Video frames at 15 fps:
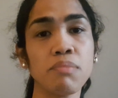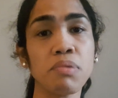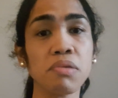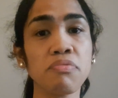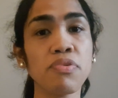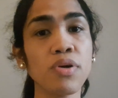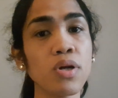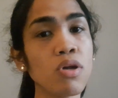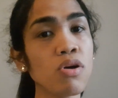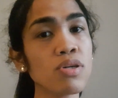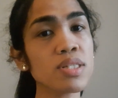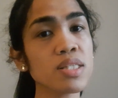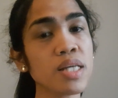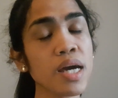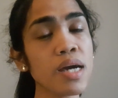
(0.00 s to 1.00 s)
But for long
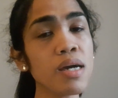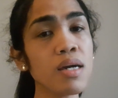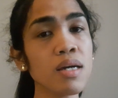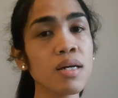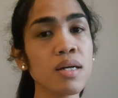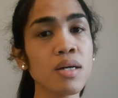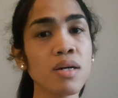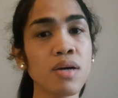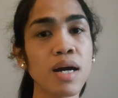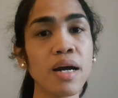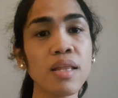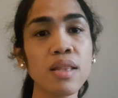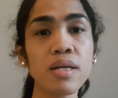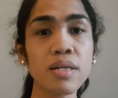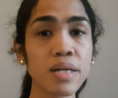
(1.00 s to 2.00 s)
stay,
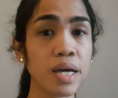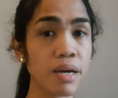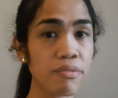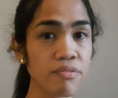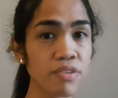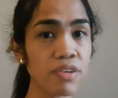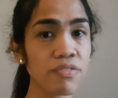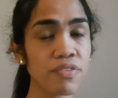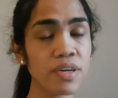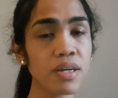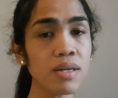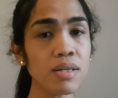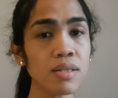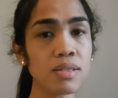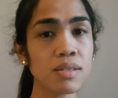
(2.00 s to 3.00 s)
under
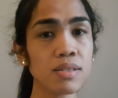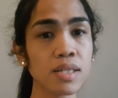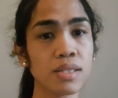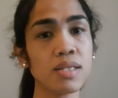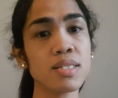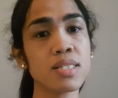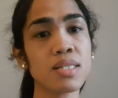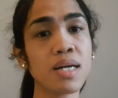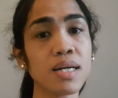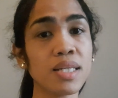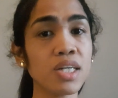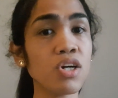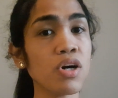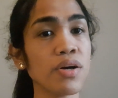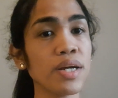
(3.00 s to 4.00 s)
MVV, that is
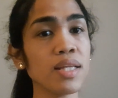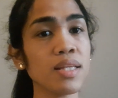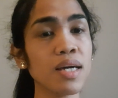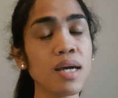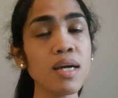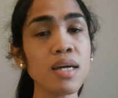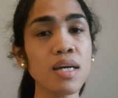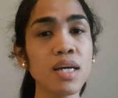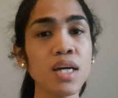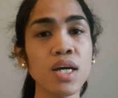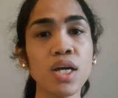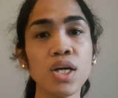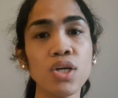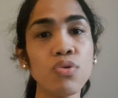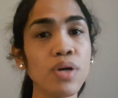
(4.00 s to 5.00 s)
category D,
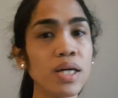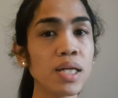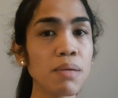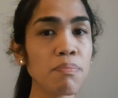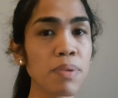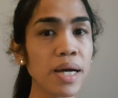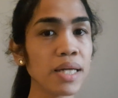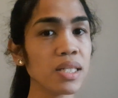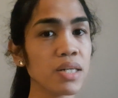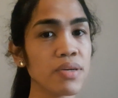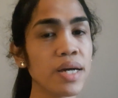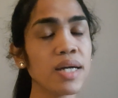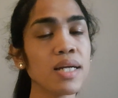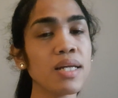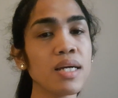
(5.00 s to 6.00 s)
you can apply
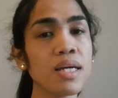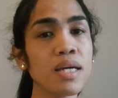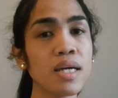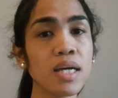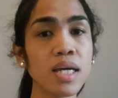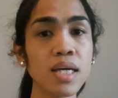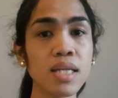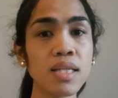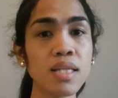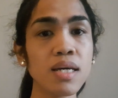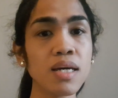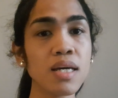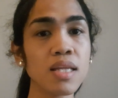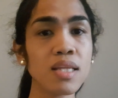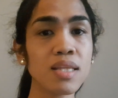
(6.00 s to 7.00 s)
directly in
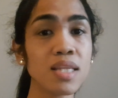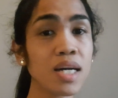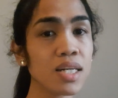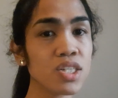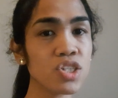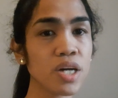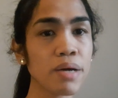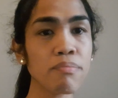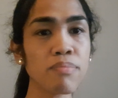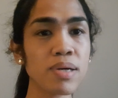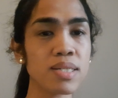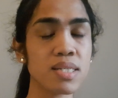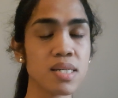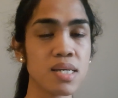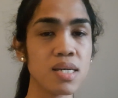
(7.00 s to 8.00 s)
Dutch
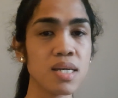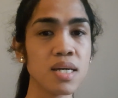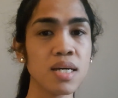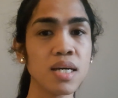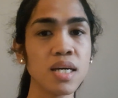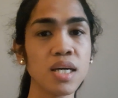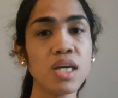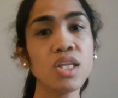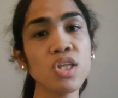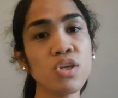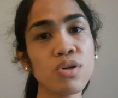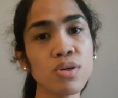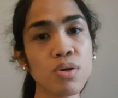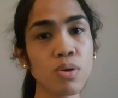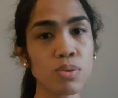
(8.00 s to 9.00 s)
embassy in
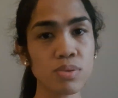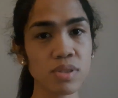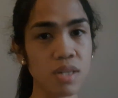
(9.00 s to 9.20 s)
your own